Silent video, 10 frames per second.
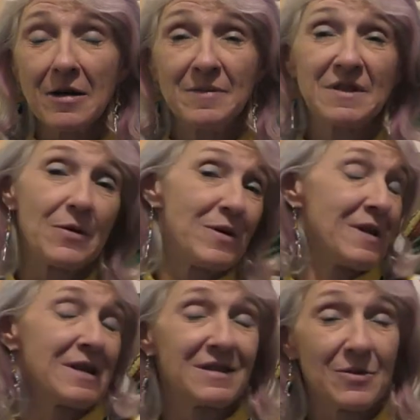So
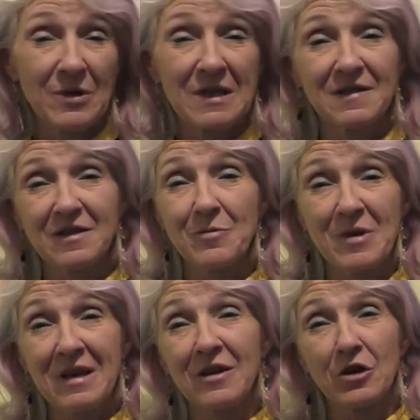unless someone is
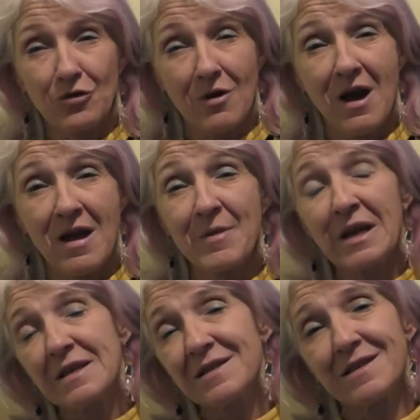committing a crime
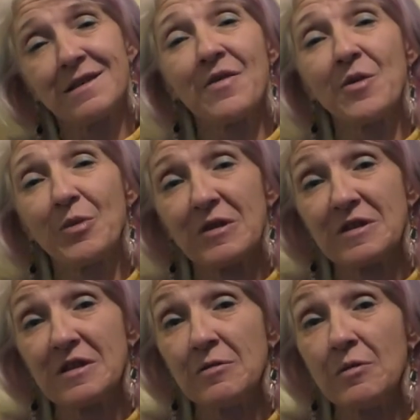against another
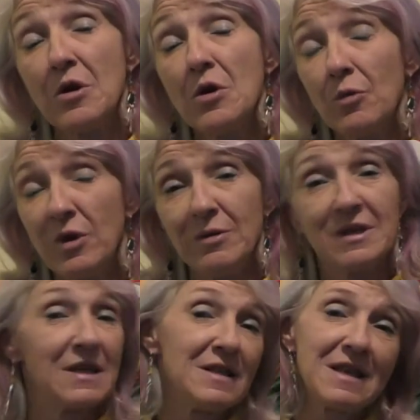person, we
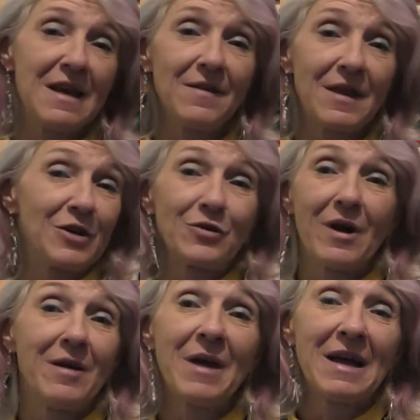would contend that a
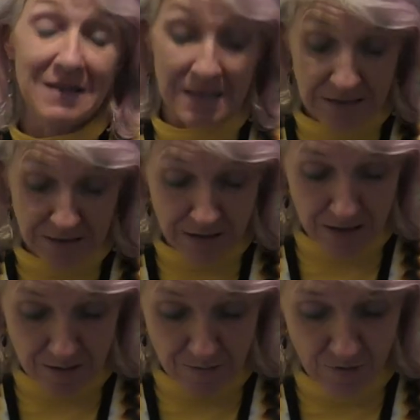crime hasn't
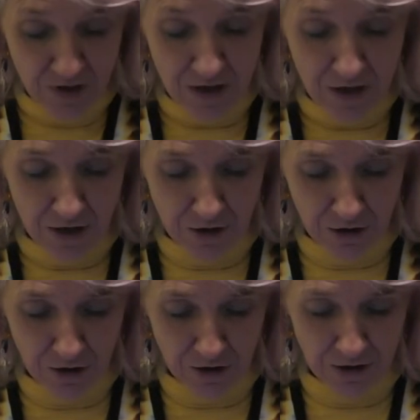
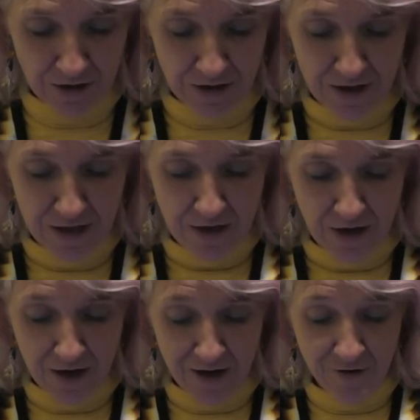occurred.
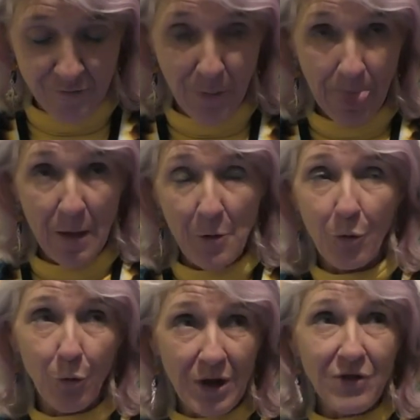
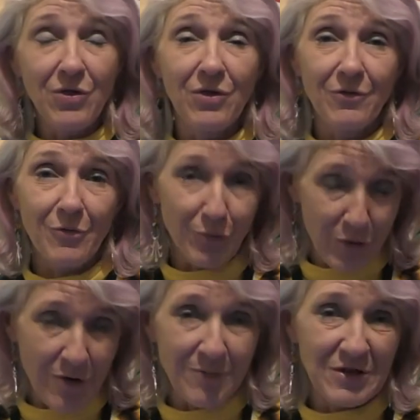With
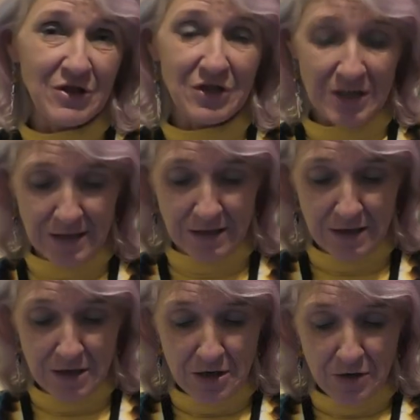prohibition,
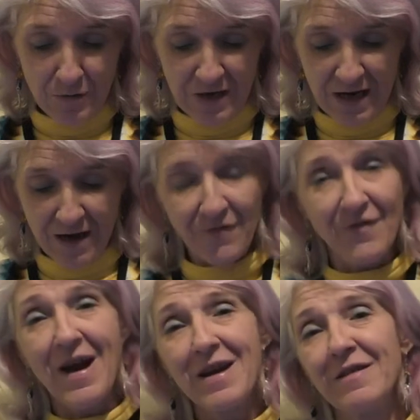We have
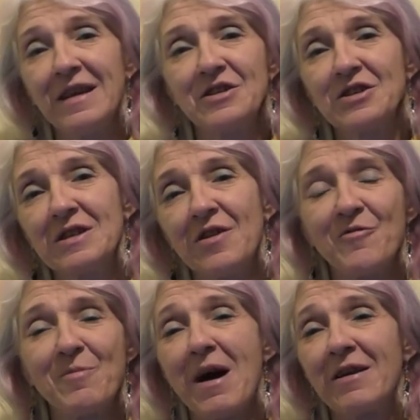violation
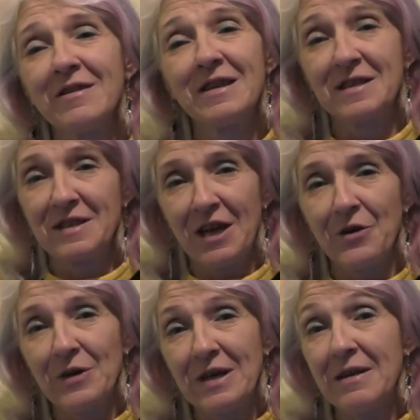of bodily
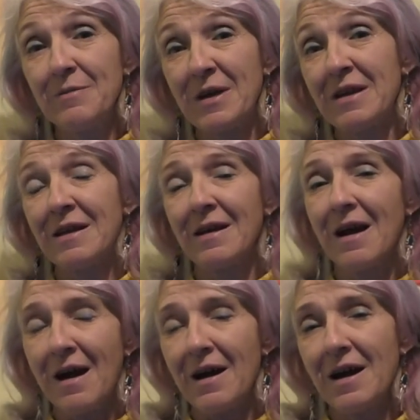integrity, meaning
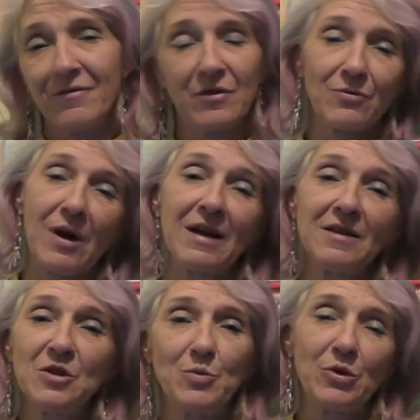I have the
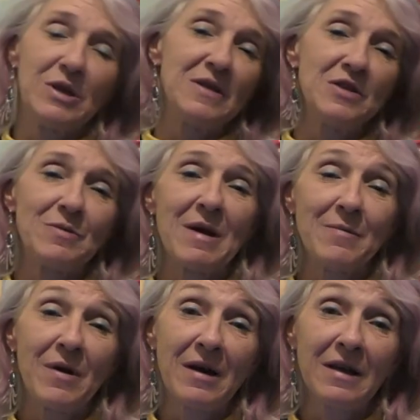right to put into my
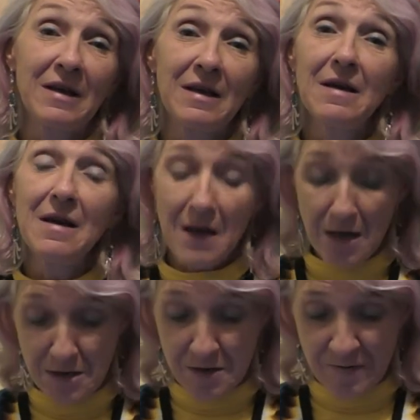body
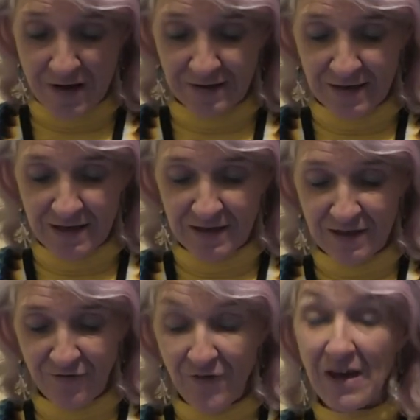as I
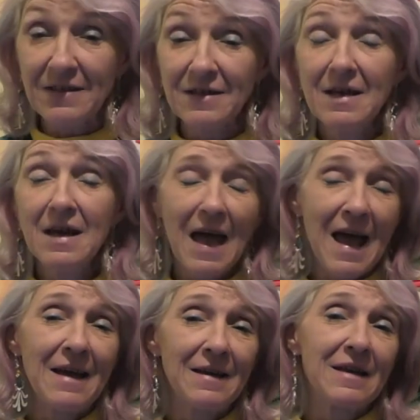see fit,
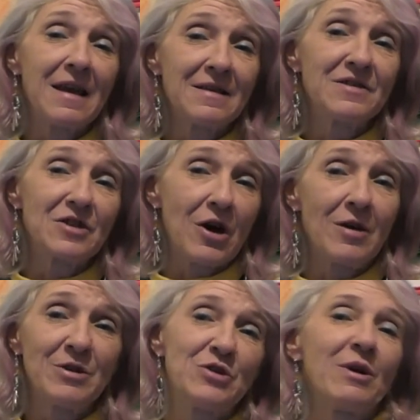and against
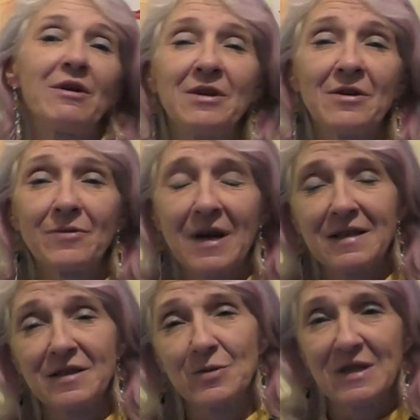arbitrary
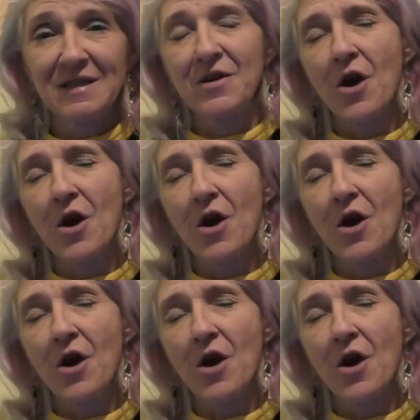arrest. We see